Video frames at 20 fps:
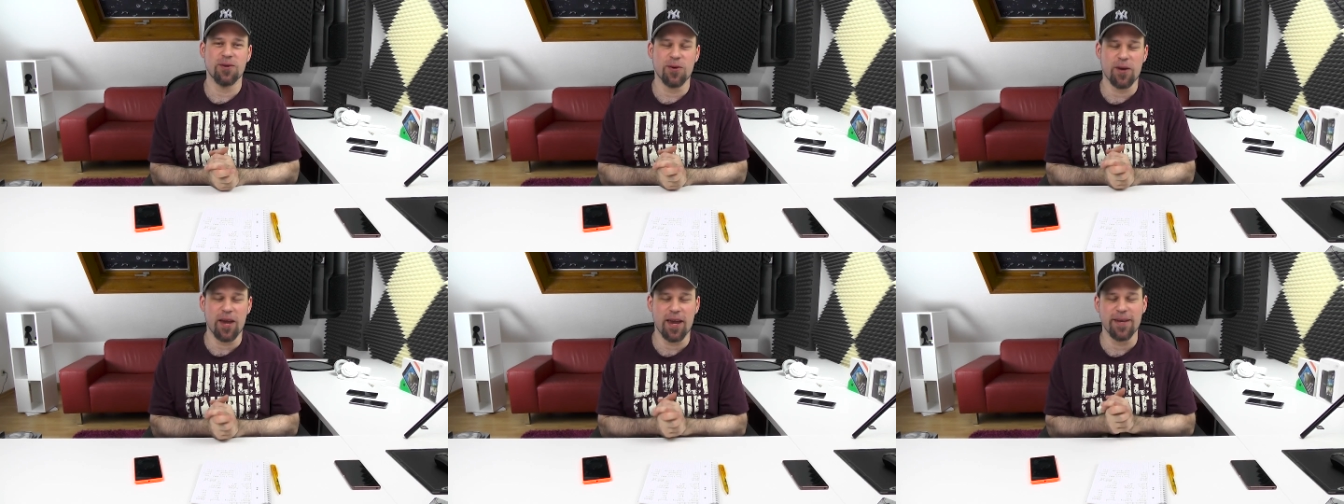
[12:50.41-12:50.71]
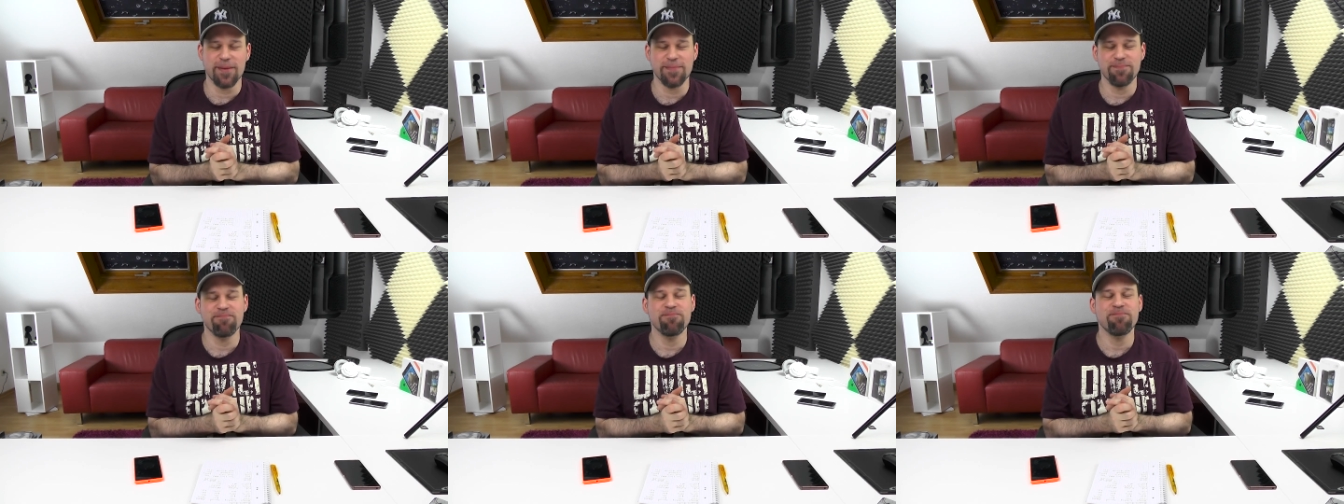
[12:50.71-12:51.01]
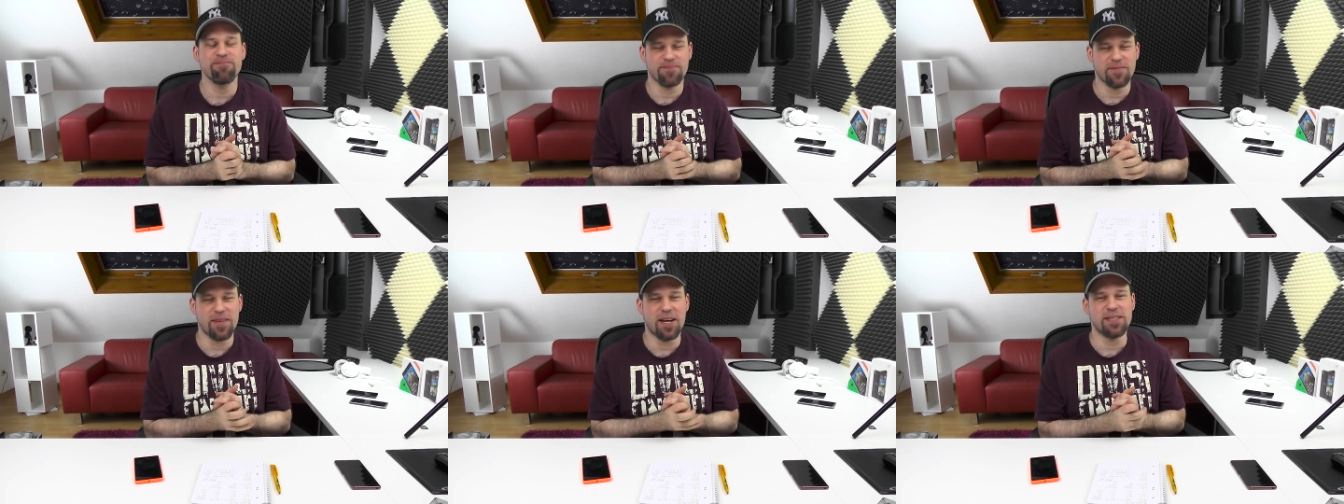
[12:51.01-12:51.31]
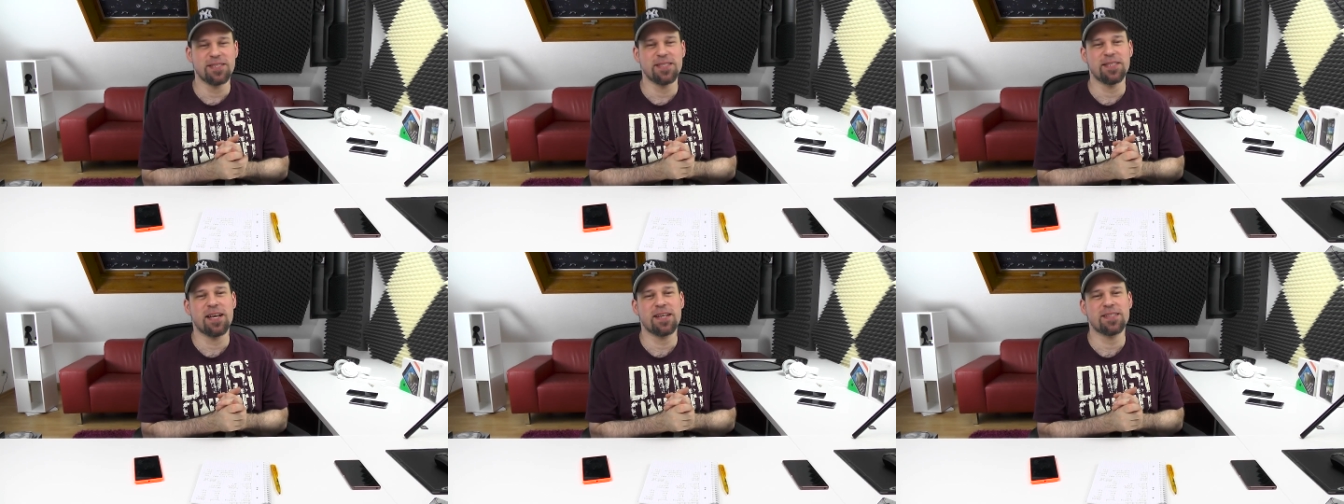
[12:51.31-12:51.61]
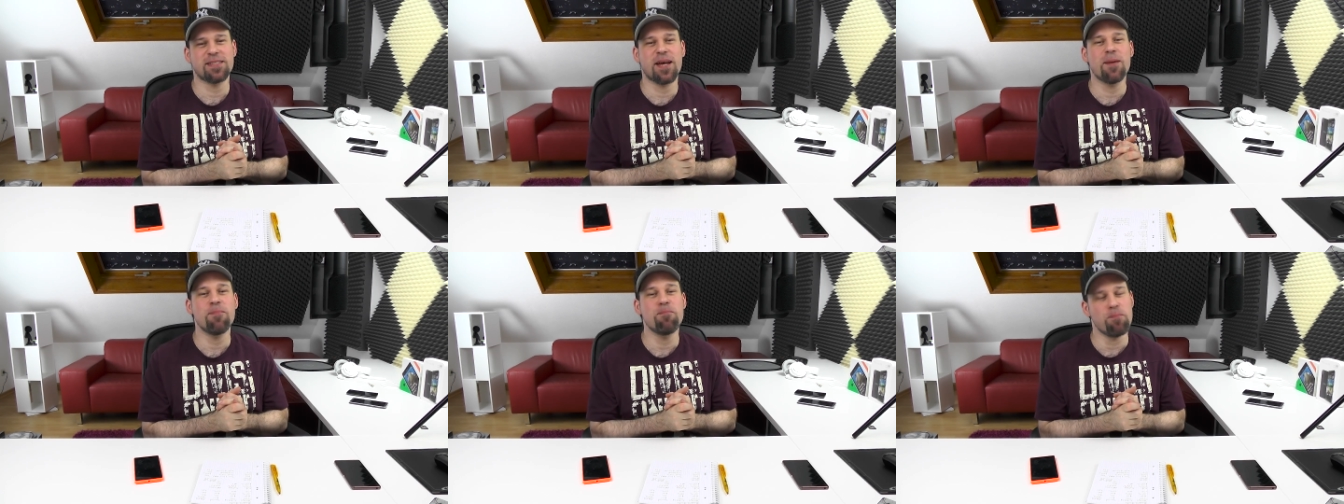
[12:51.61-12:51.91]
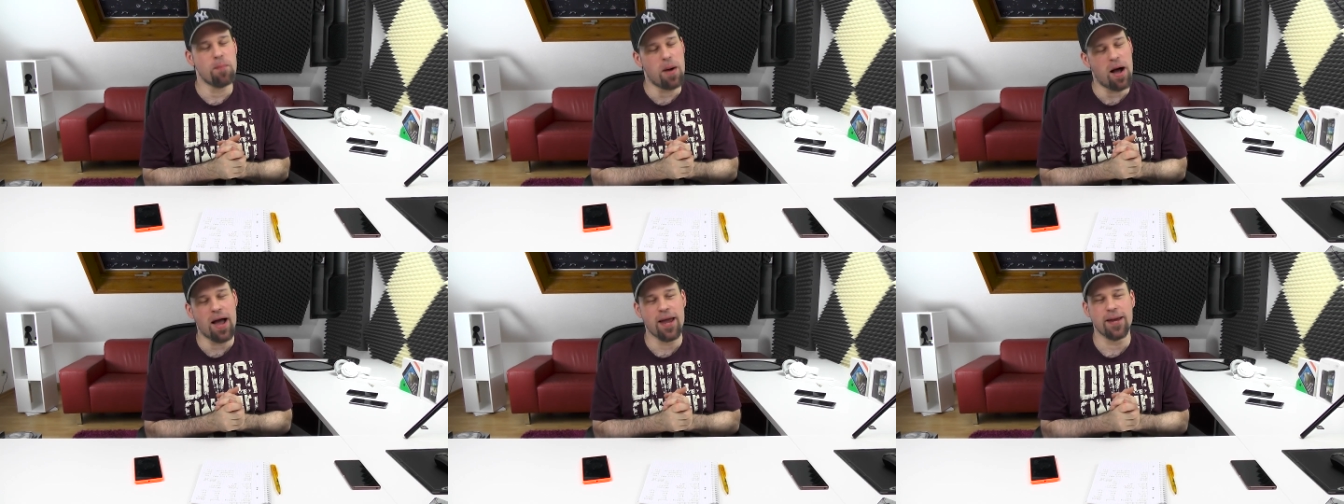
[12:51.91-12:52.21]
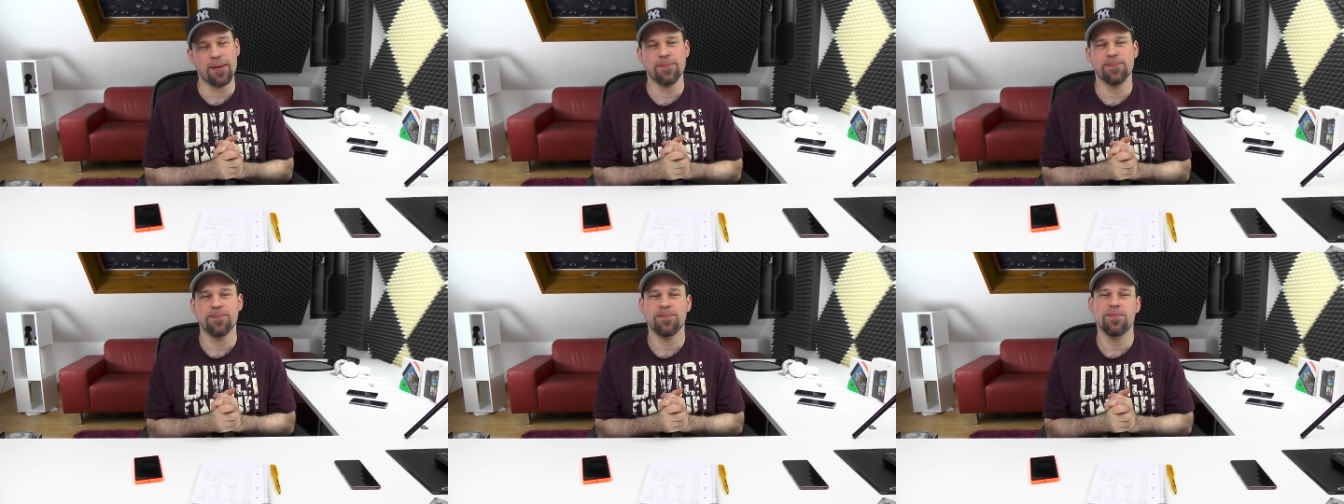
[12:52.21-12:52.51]
Okay, until next time, bye.
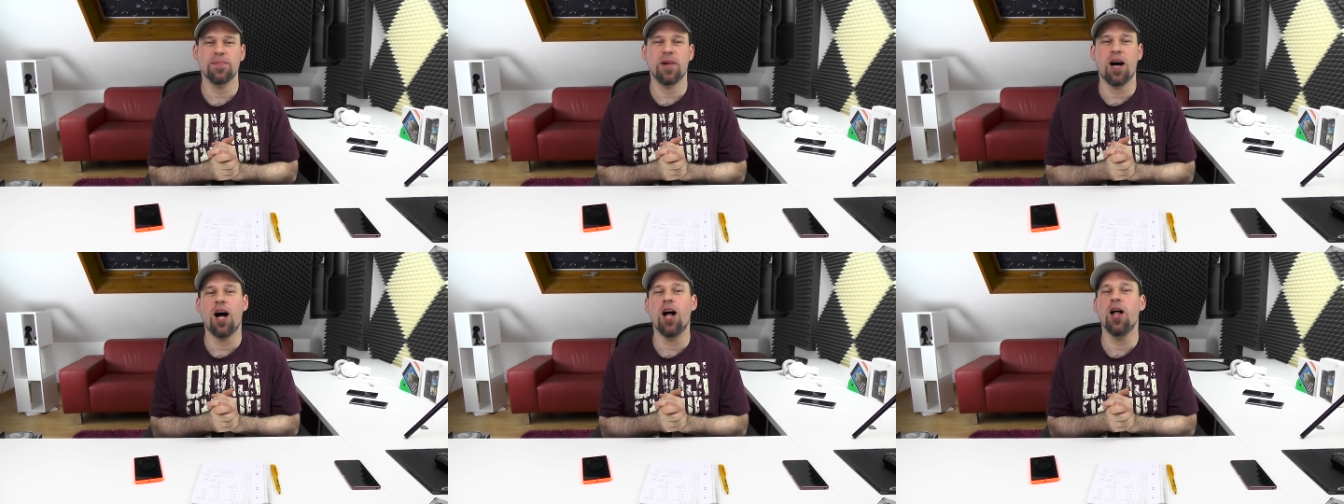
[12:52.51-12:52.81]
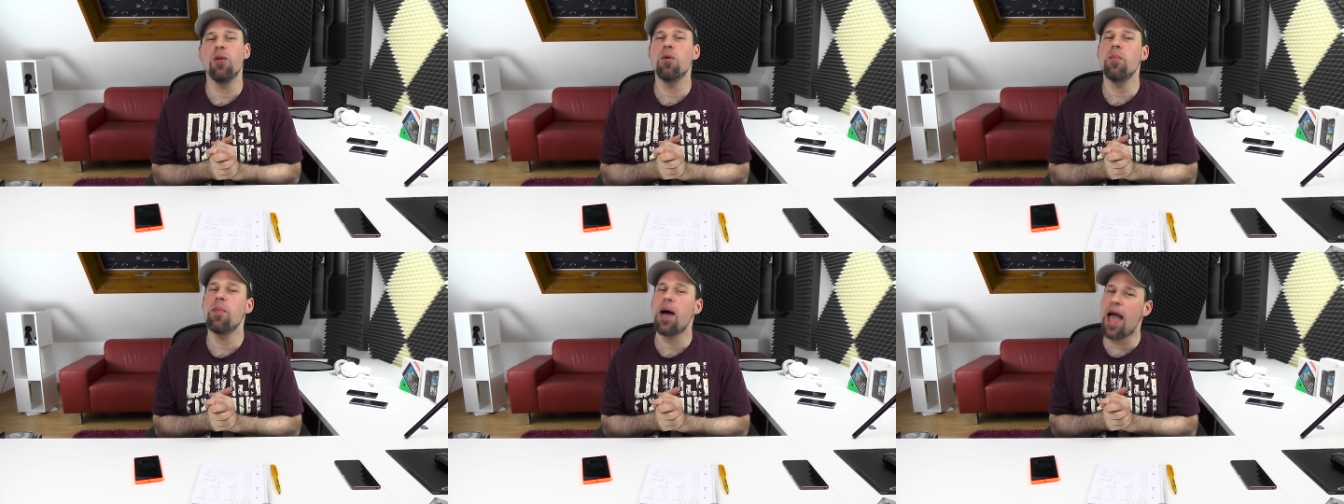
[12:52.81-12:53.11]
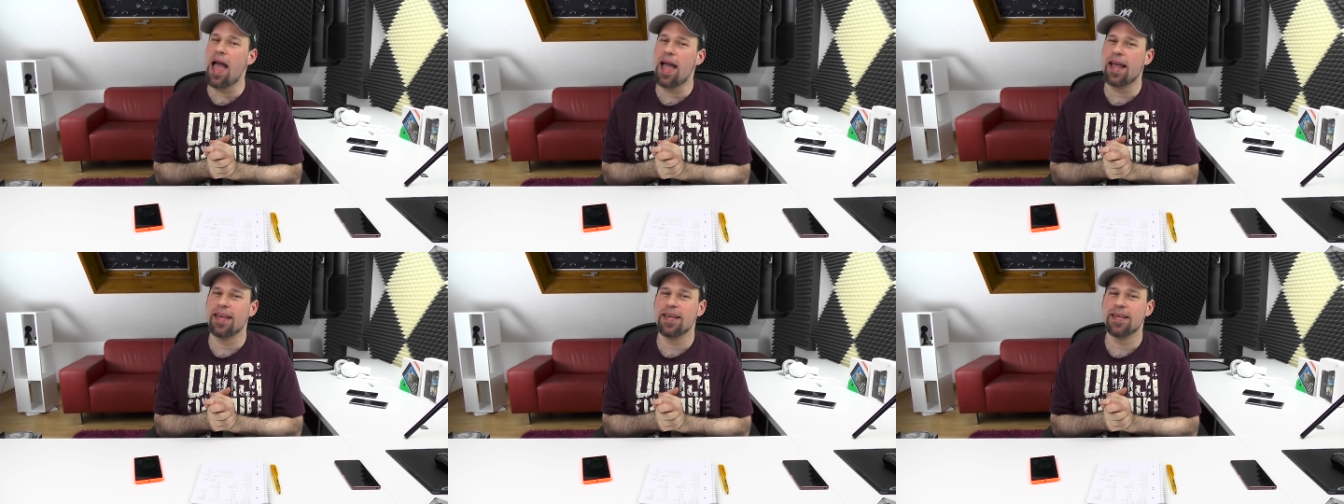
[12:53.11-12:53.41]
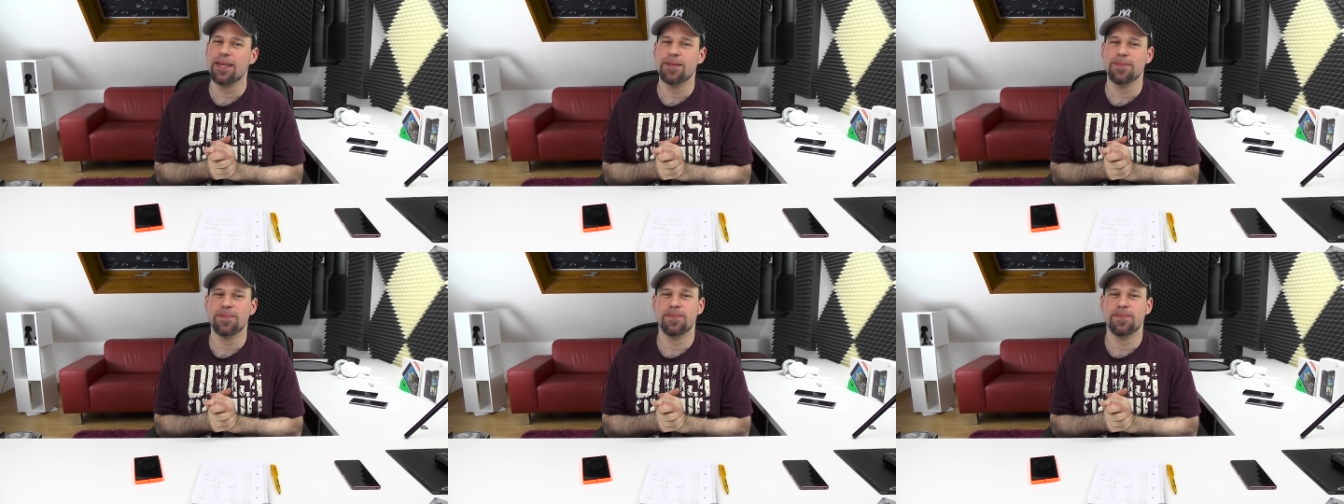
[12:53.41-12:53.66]
I'll be back.